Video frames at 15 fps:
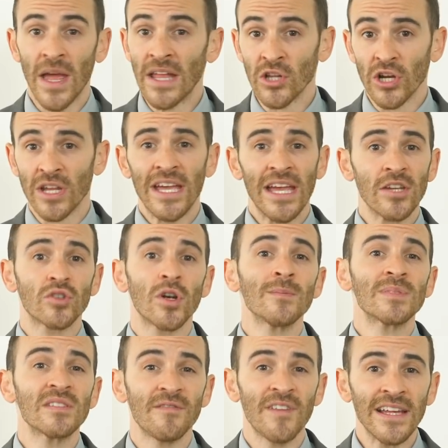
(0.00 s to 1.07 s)
And look, in
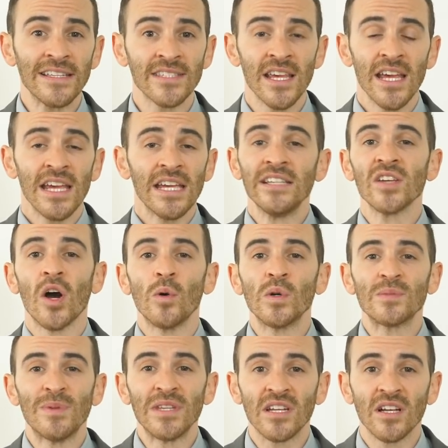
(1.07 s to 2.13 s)
Trump's defense, he's
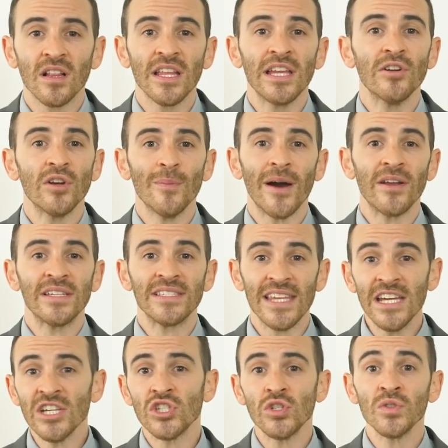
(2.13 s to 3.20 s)
always been clear about
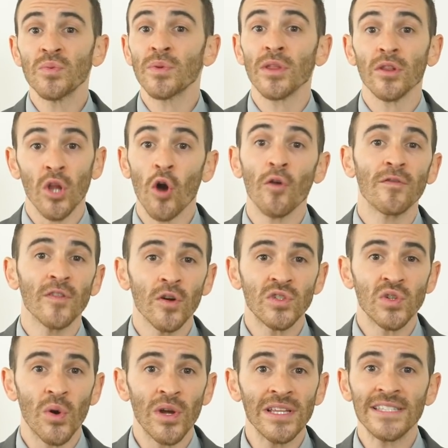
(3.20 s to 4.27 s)
his issues with low-flow
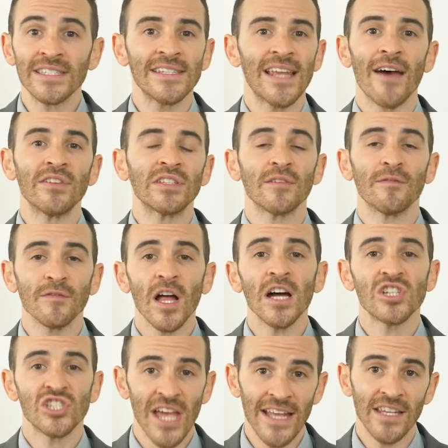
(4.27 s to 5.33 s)
toilets and having to
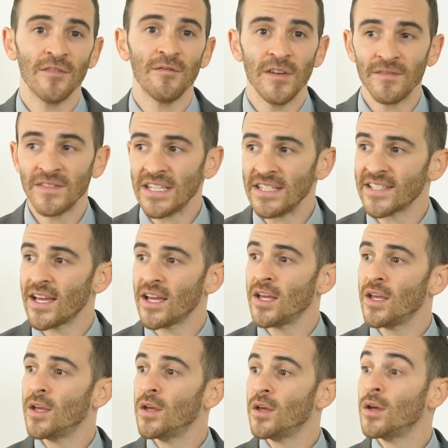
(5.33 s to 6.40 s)
flush 10 to 15 to...
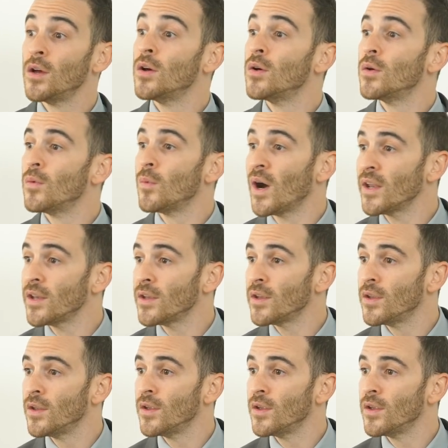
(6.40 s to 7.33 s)
What?